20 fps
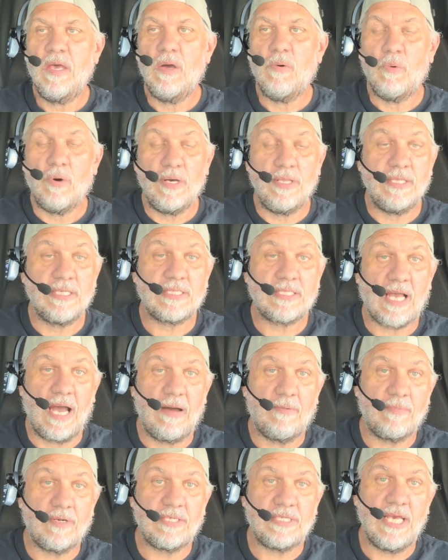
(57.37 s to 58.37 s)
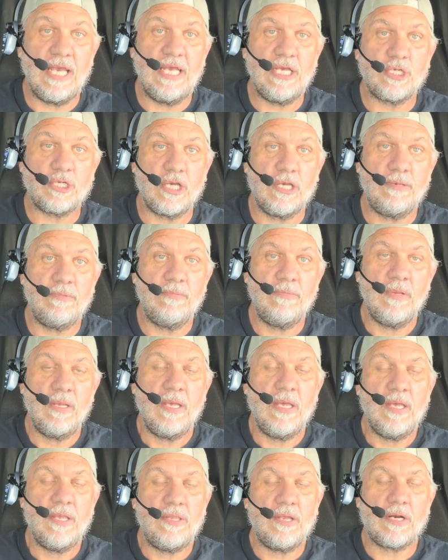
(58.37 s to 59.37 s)
Well, in this conversation,
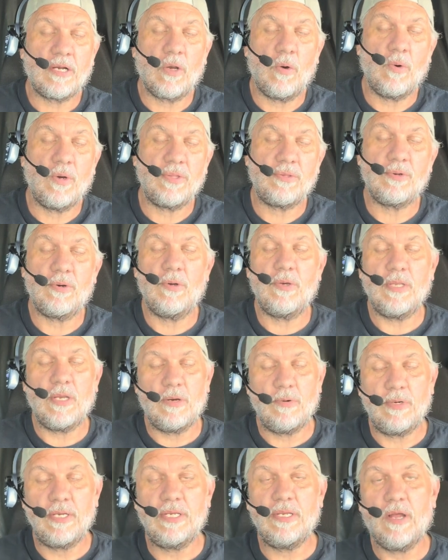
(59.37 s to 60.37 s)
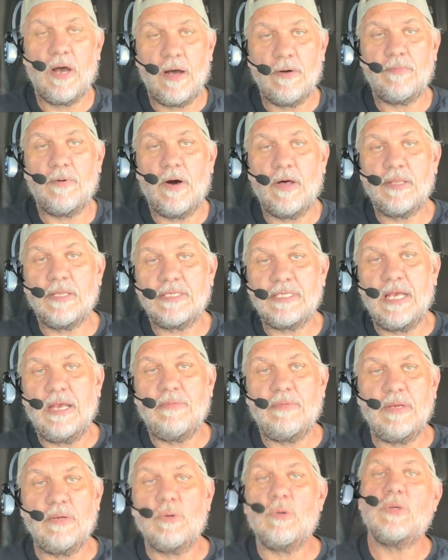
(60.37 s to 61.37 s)
they're going through and they're reading off all the
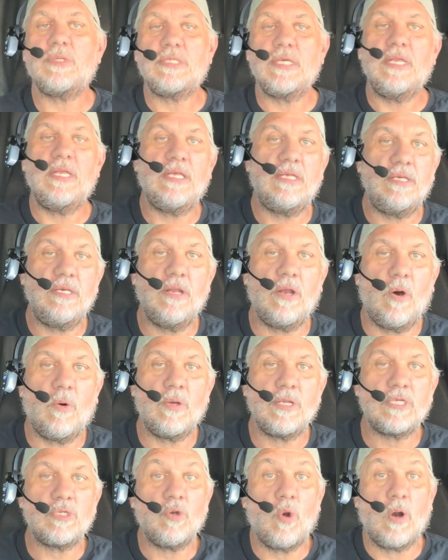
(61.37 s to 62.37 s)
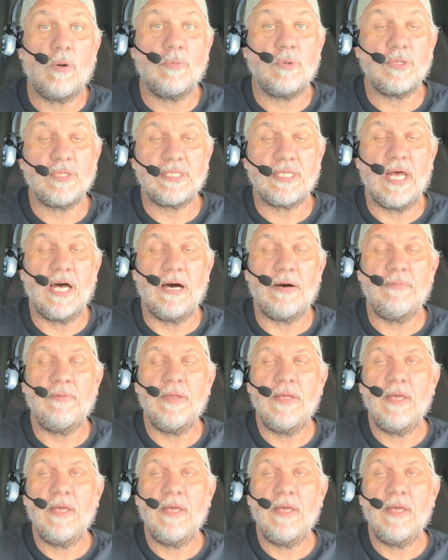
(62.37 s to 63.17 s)
safety rules, and you know, it's normal stuff.